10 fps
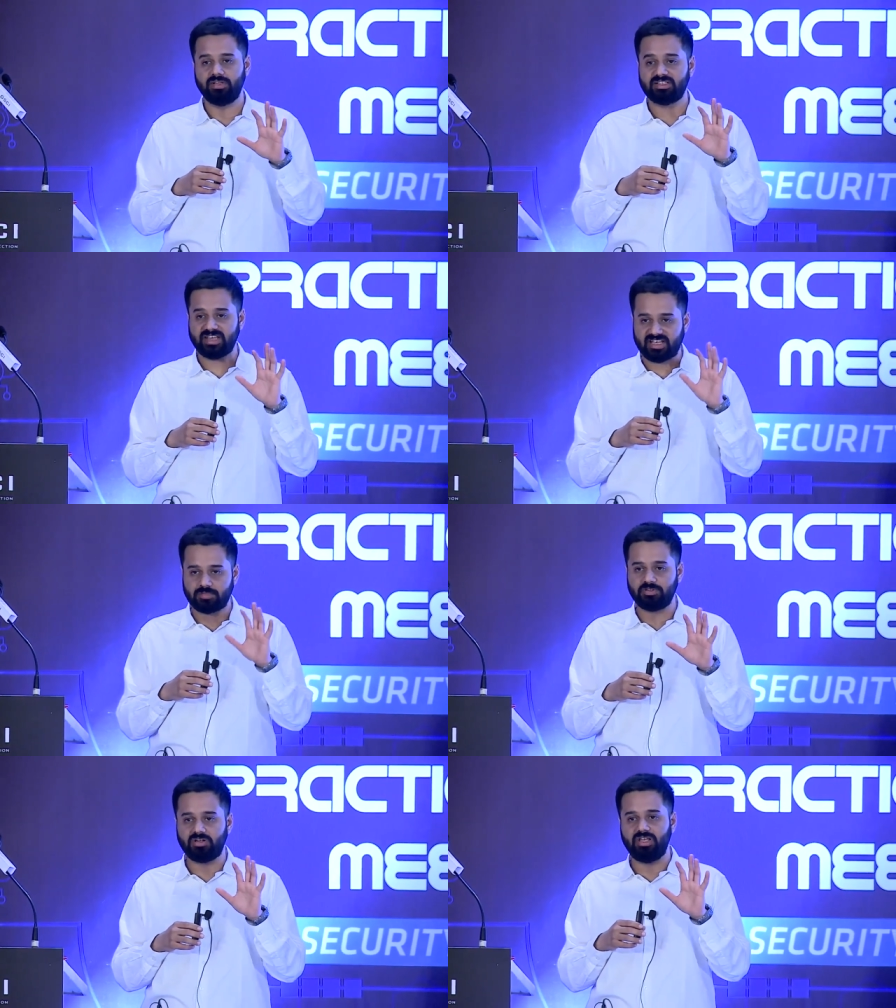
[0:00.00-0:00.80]
It's
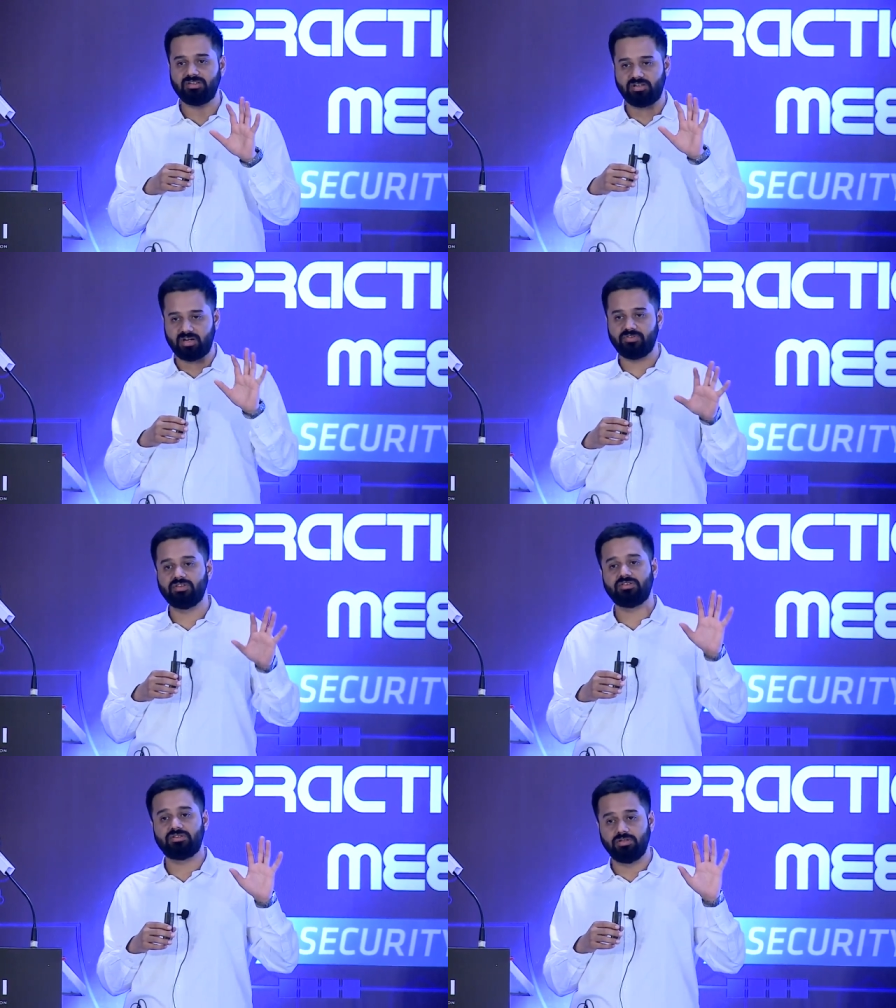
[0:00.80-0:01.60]

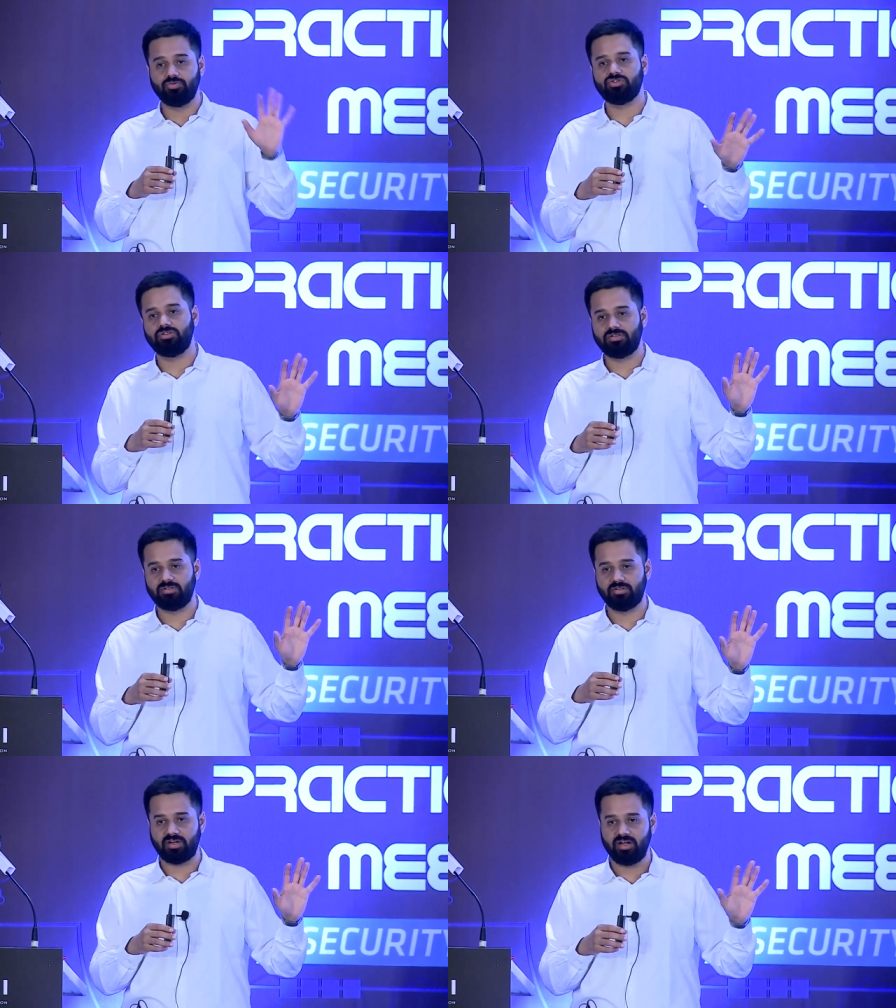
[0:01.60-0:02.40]
expertise-driven solutions,
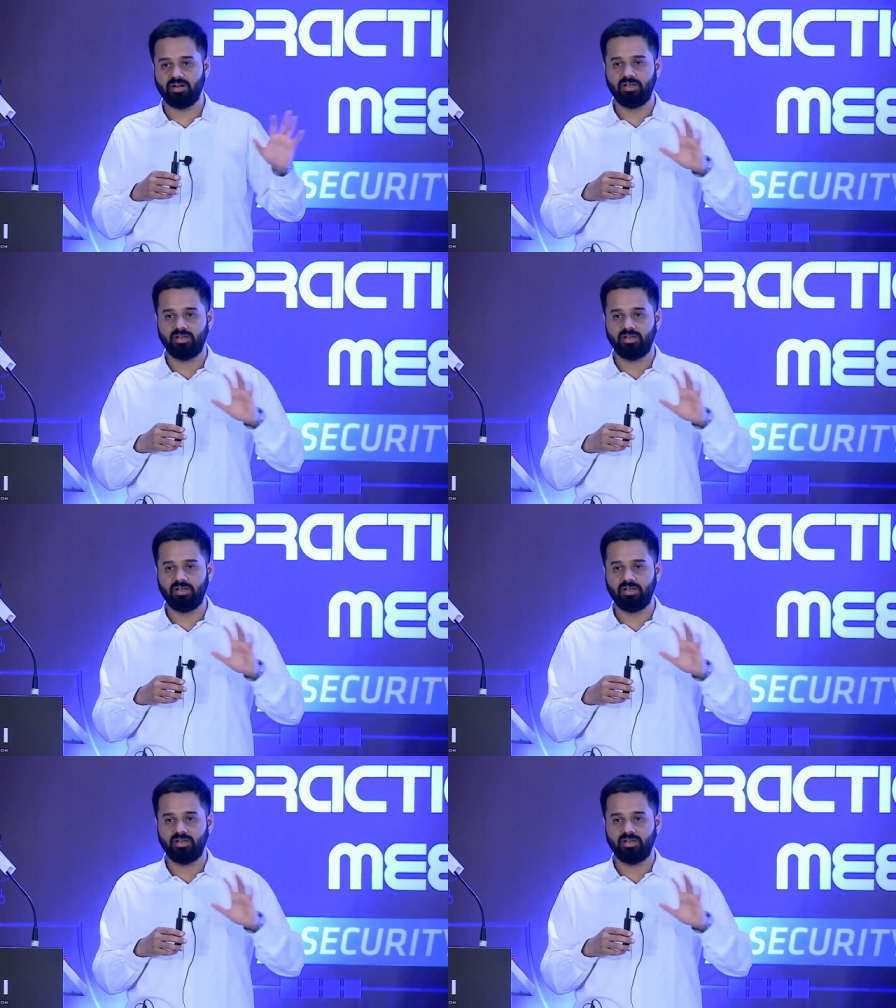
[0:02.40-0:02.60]
right?